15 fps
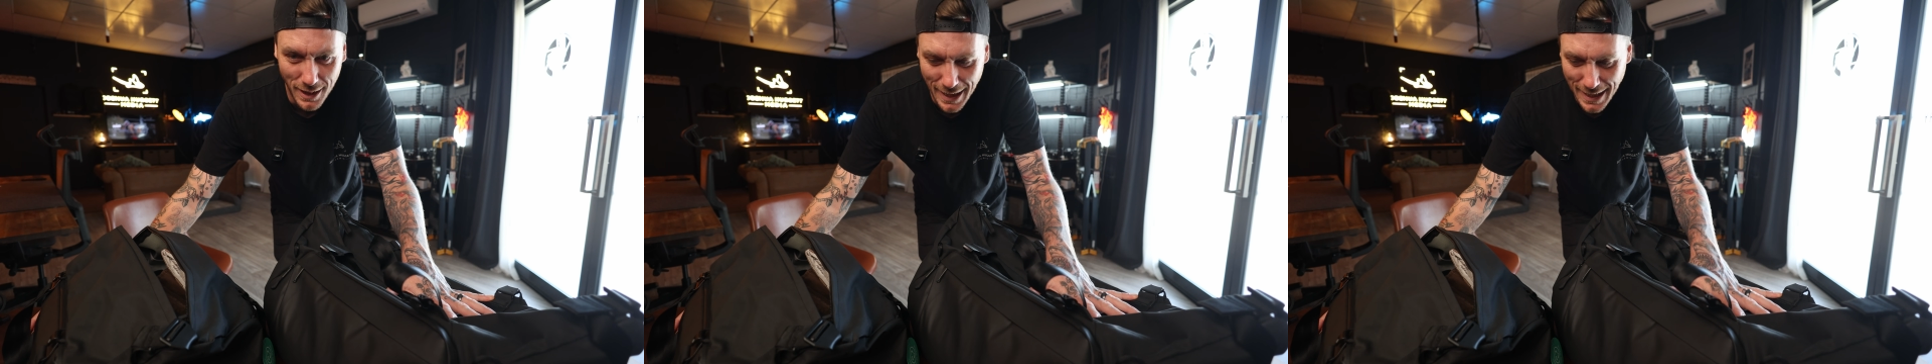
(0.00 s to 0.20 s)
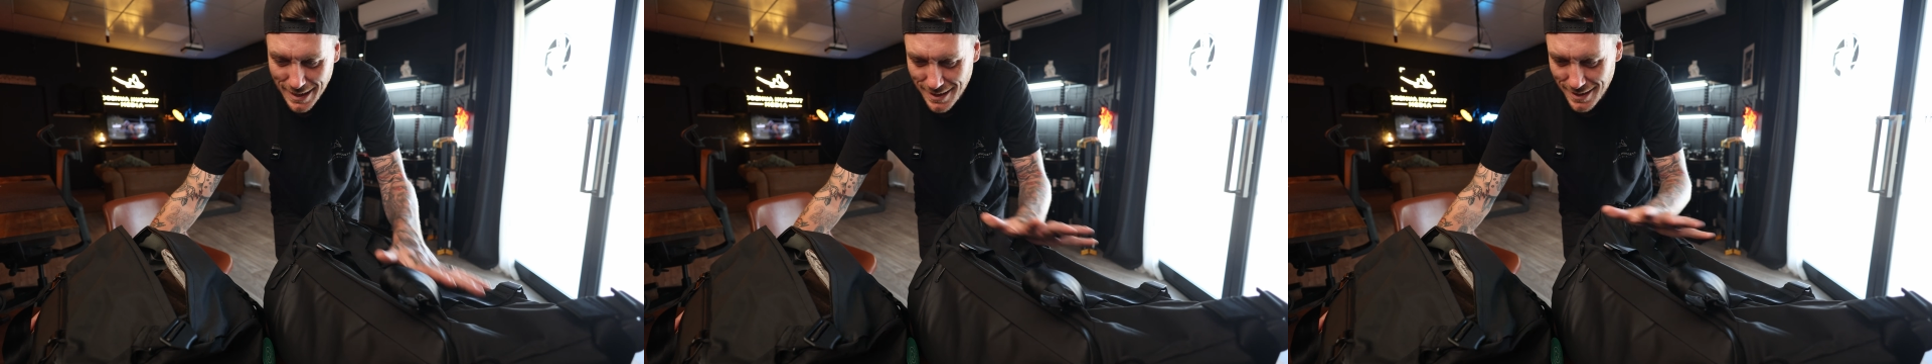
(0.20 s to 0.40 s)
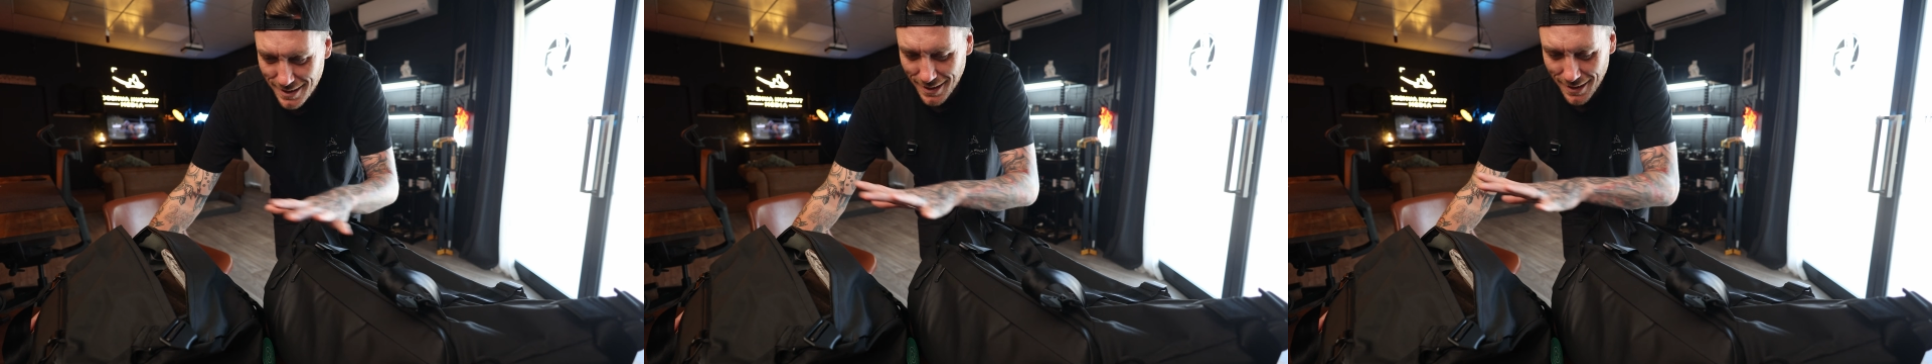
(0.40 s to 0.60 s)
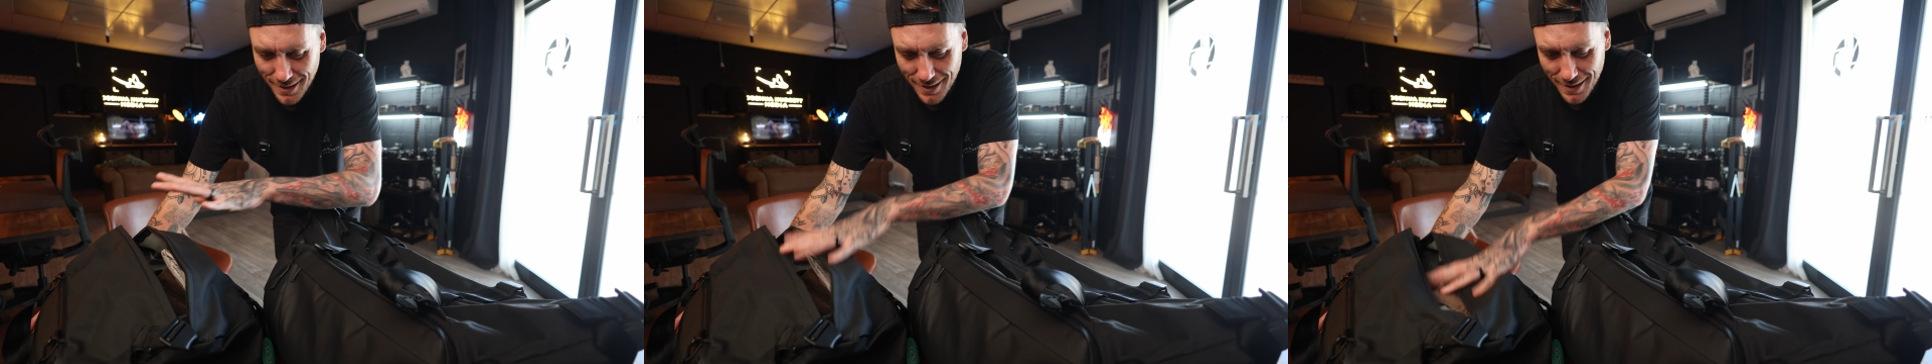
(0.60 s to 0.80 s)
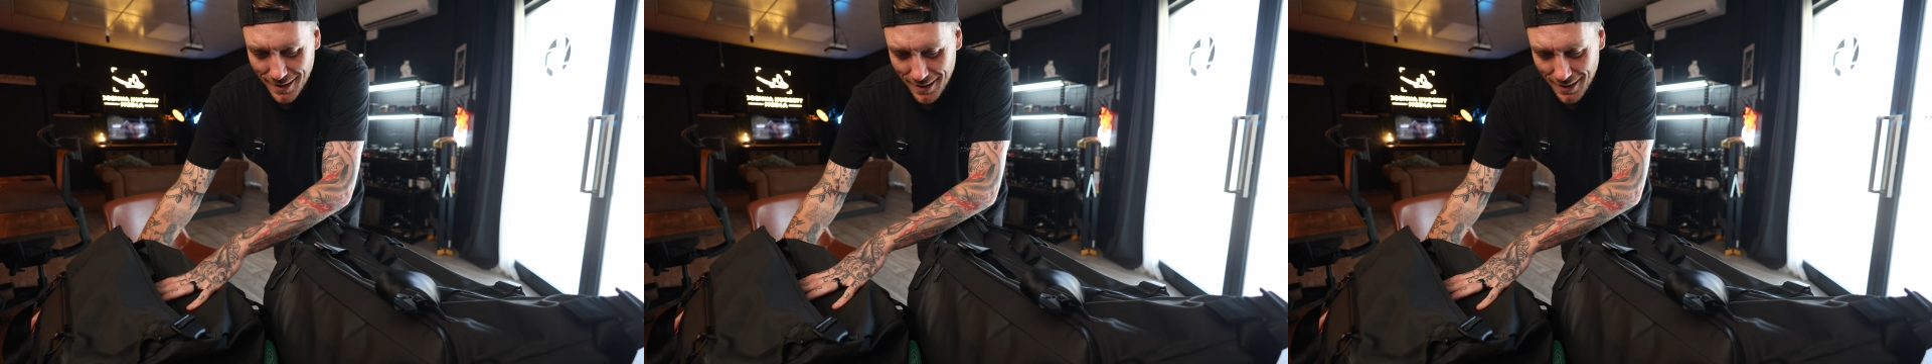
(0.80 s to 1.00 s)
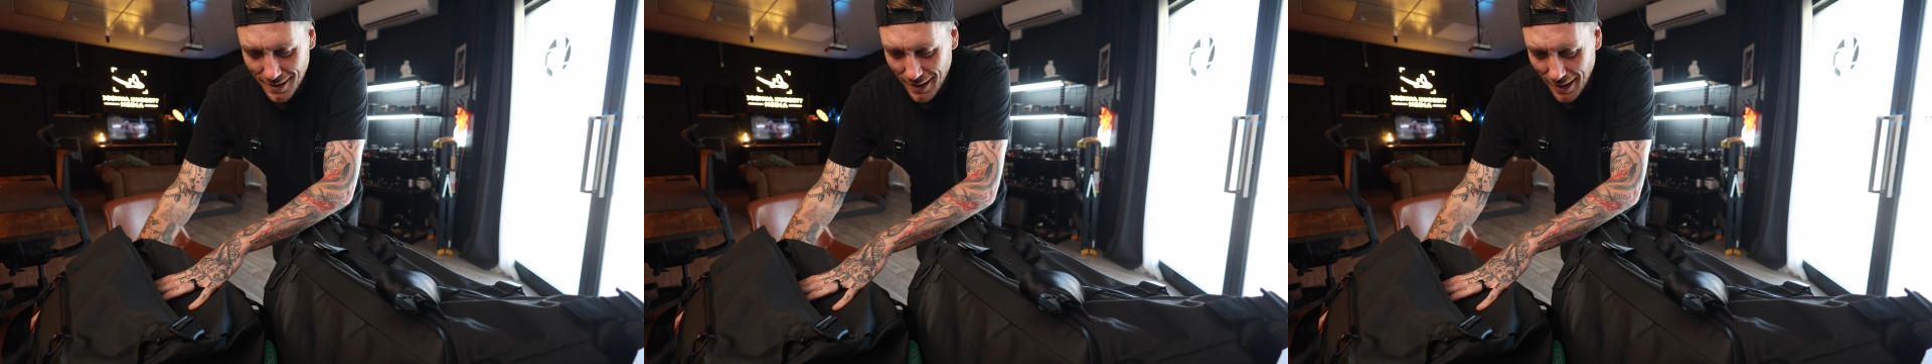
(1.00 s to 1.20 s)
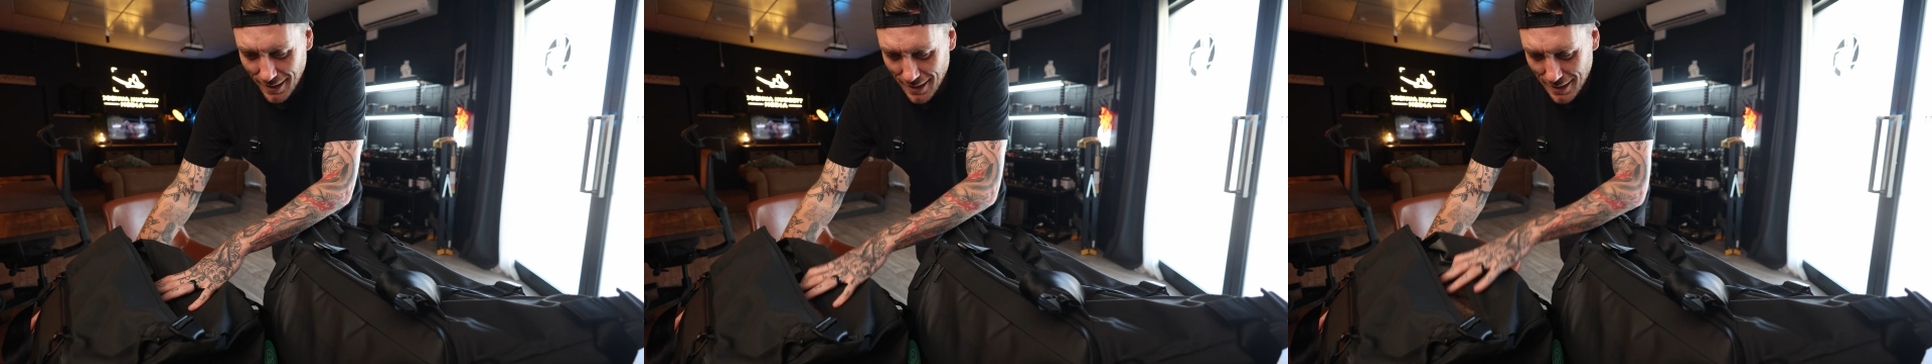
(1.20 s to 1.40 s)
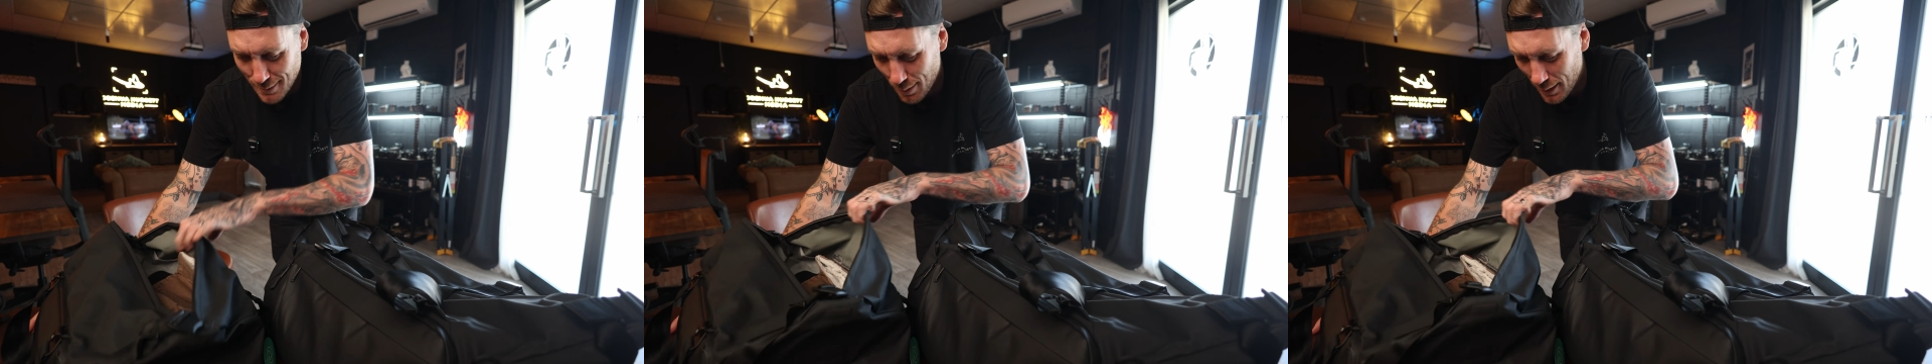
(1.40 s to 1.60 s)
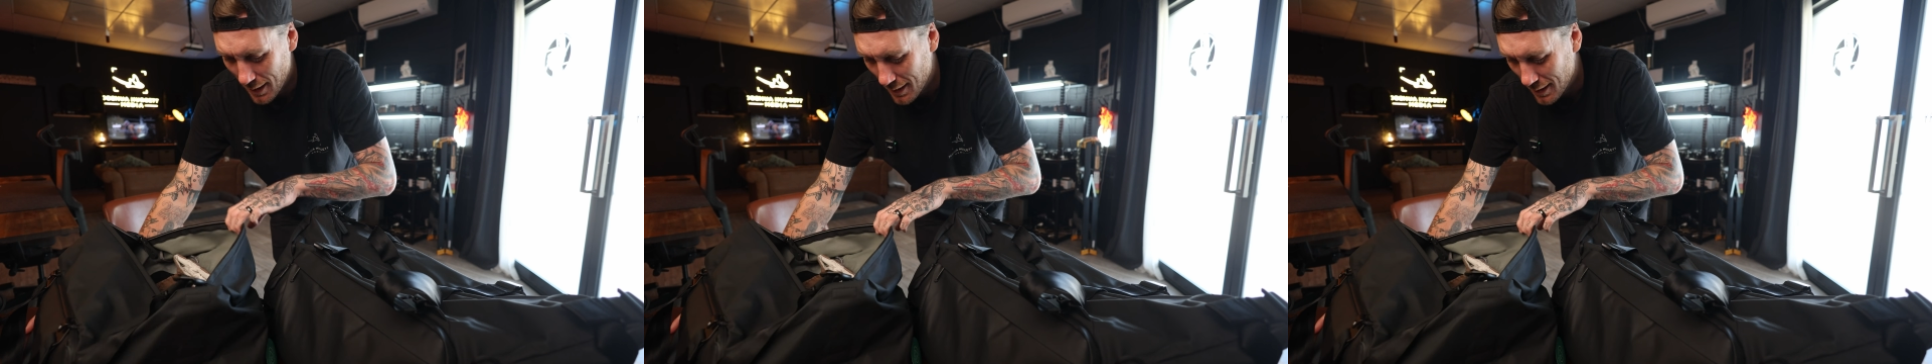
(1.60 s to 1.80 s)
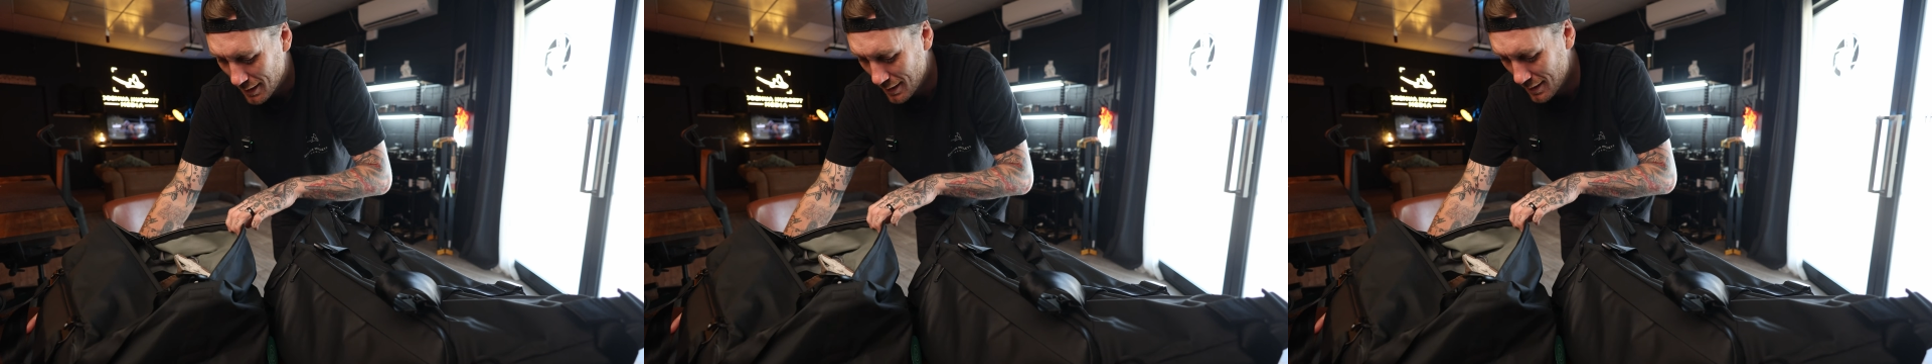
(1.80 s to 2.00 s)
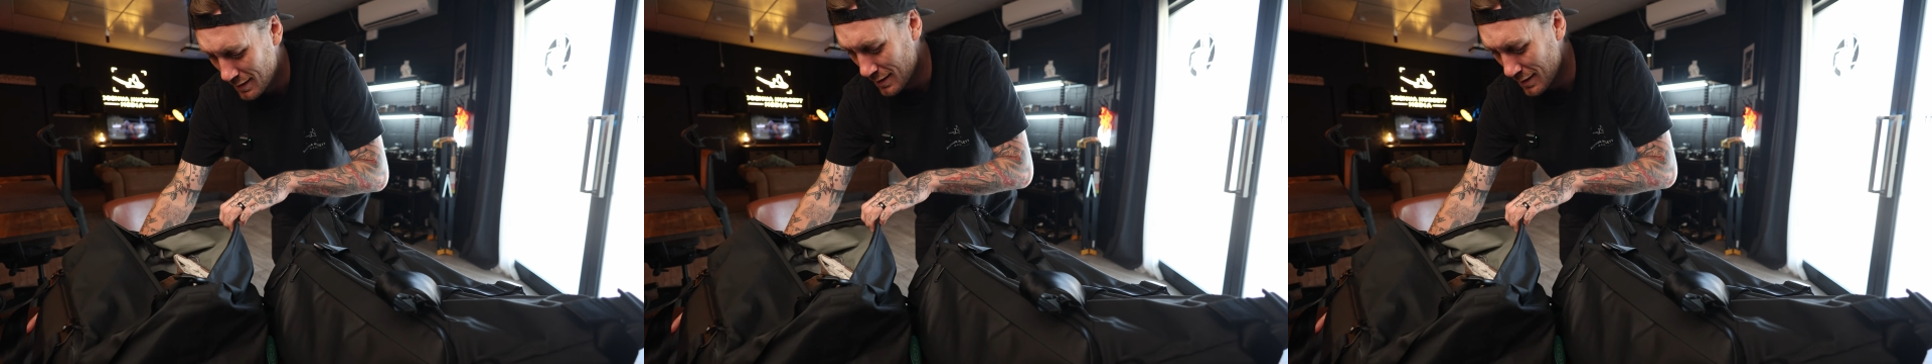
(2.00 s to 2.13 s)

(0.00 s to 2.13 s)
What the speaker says: less, than this bag.